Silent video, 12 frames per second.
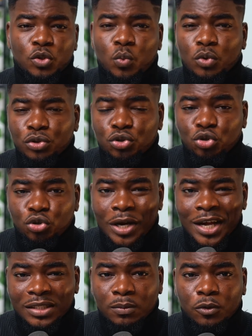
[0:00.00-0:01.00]
you want to try
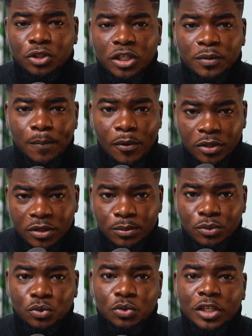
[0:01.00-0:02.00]
as much as
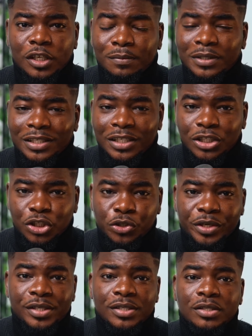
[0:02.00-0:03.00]
possible to keep the
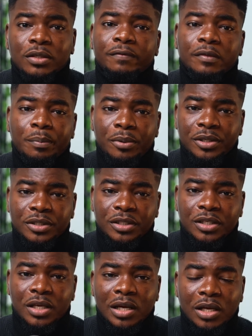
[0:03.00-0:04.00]
interests of the
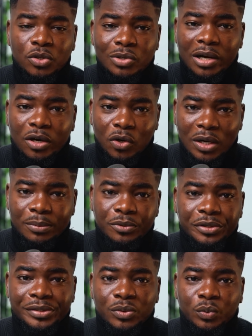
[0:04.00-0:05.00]
person you are
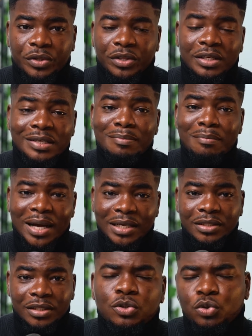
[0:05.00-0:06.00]
collaborating with in
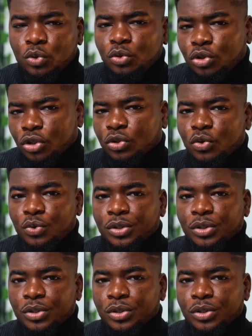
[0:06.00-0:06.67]
mind. Don't just go